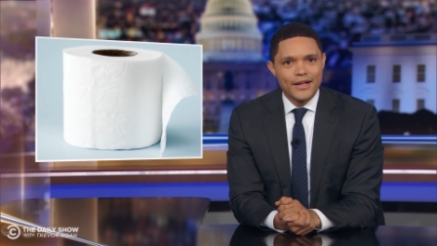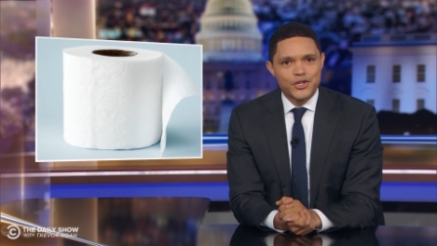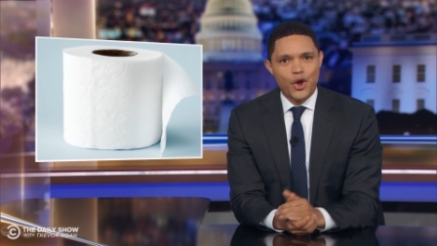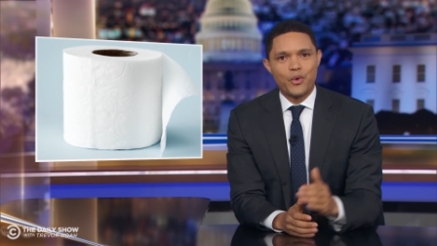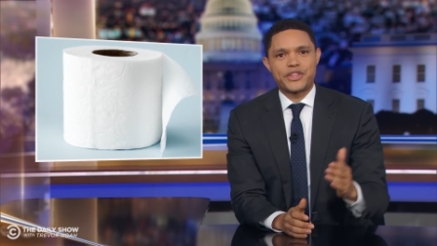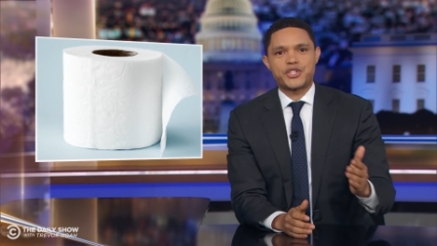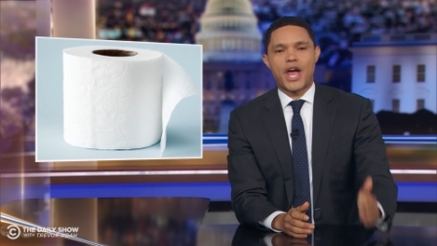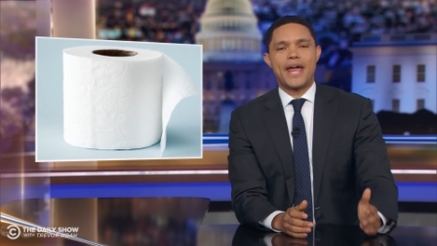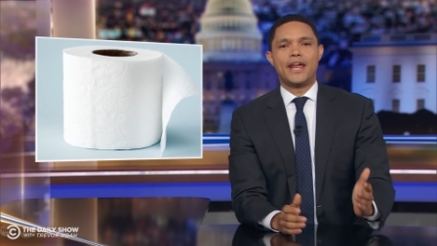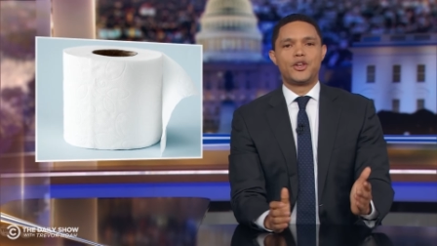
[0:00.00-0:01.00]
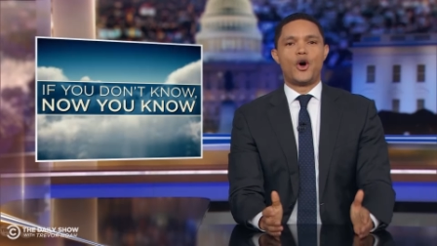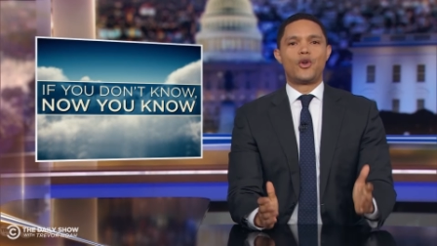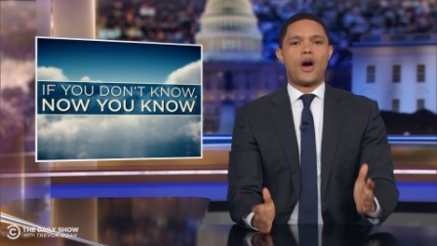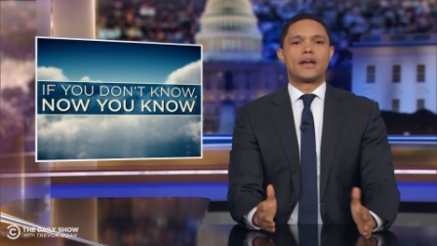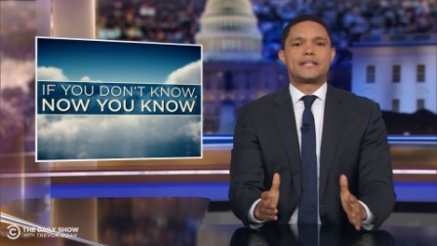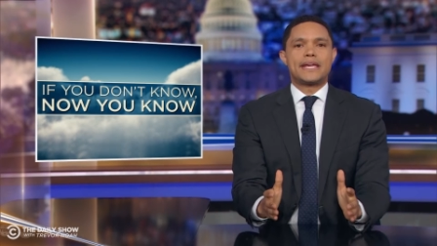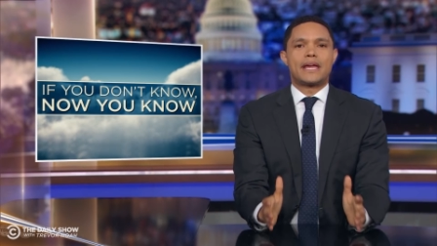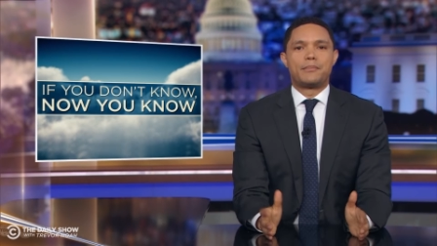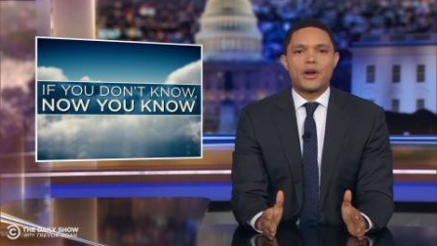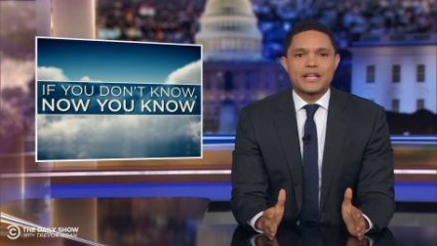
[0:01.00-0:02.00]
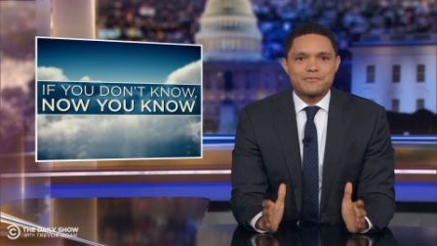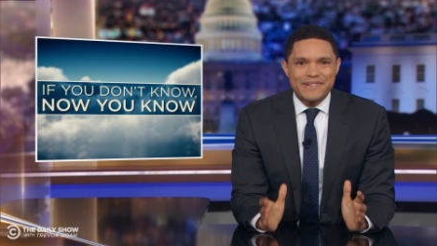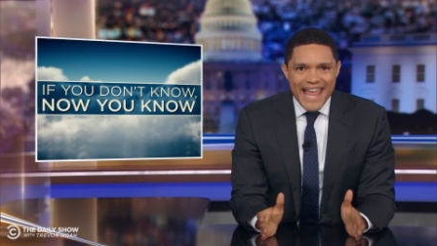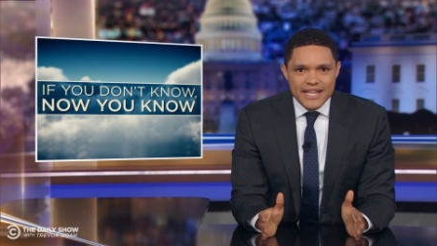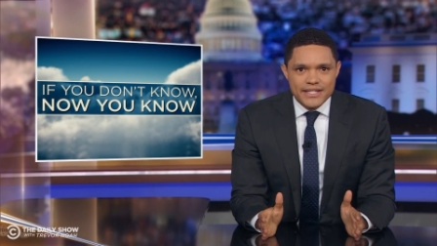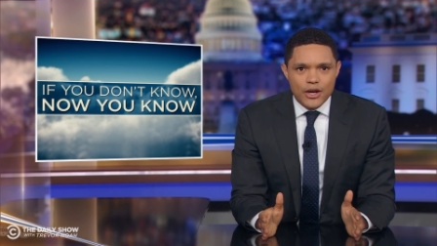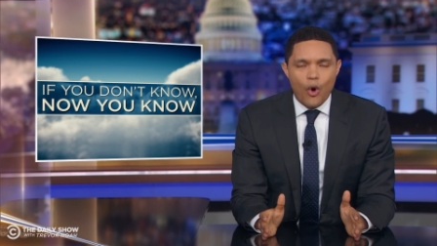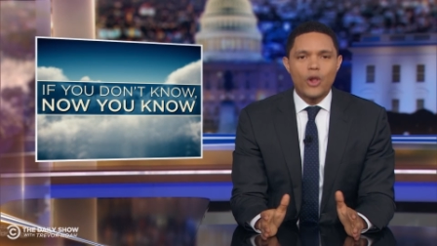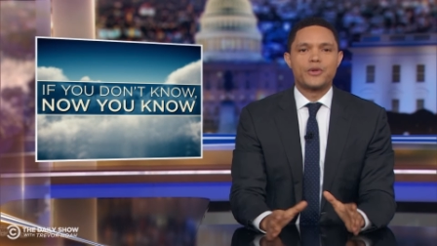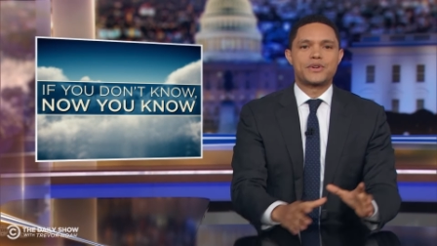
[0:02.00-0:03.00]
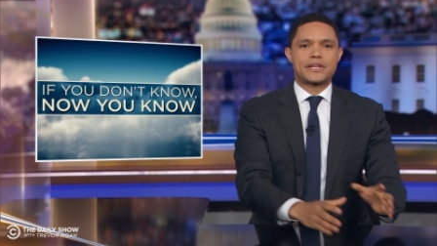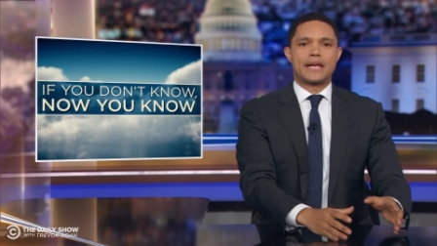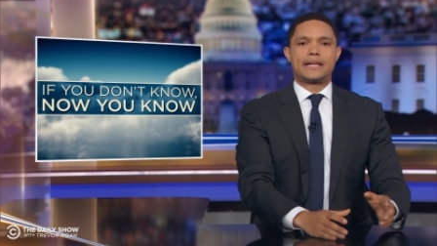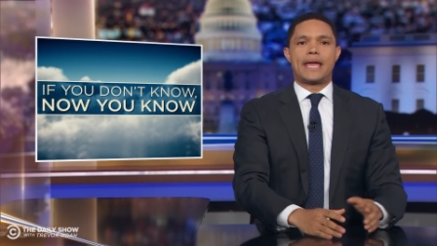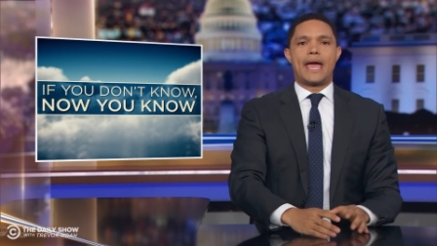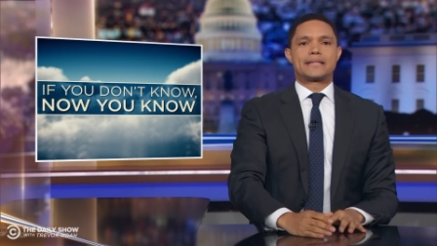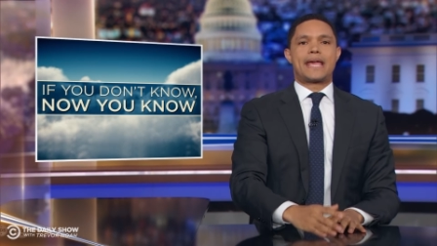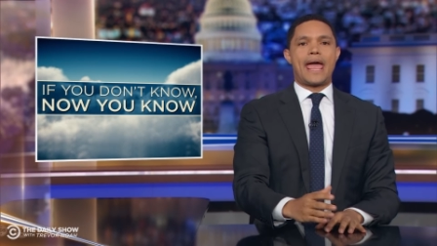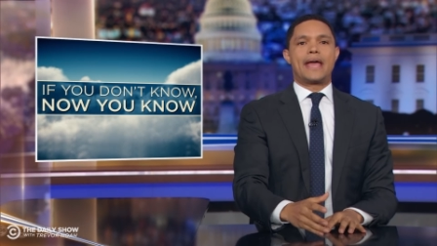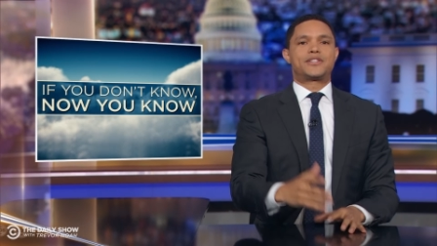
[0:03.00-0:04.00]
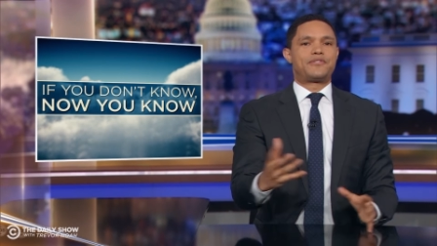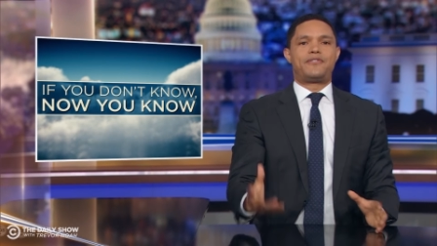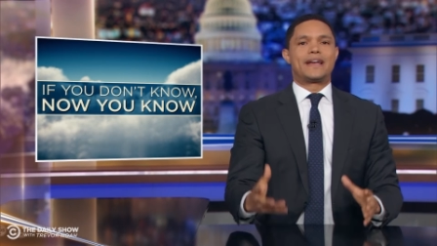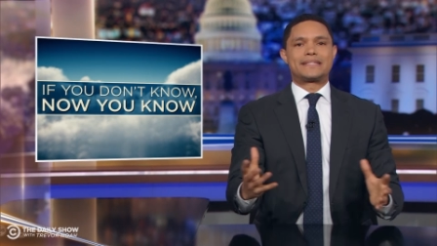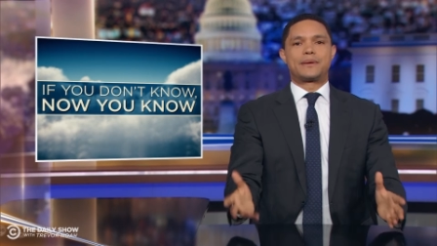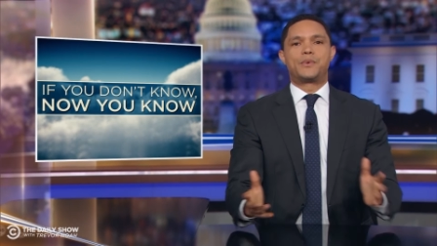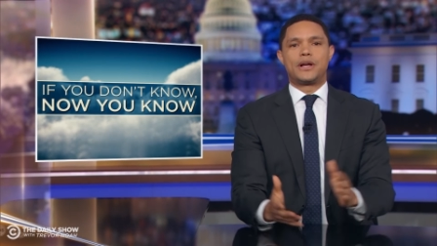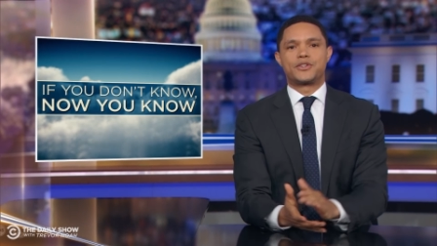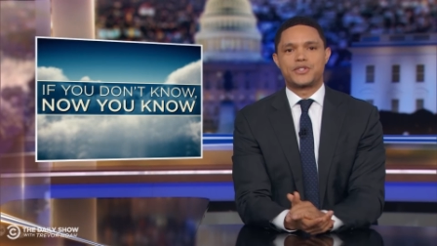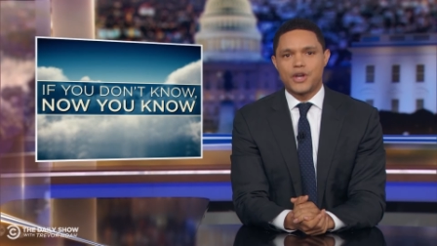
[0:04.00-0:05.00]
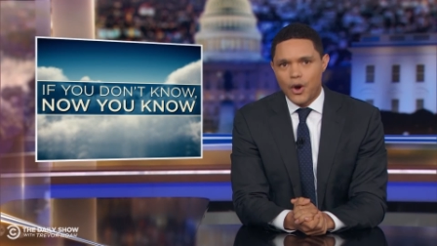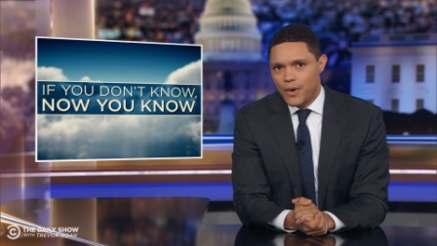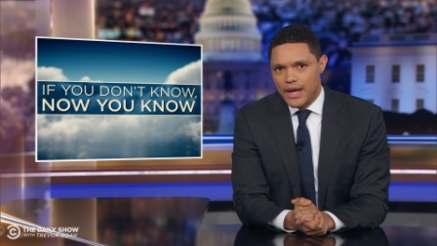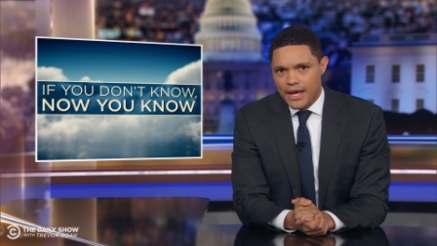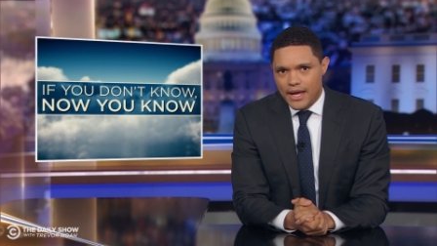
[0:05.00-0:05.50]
So, with China no longer taking America's plastic, all the recycling has had to find somewhere else to go.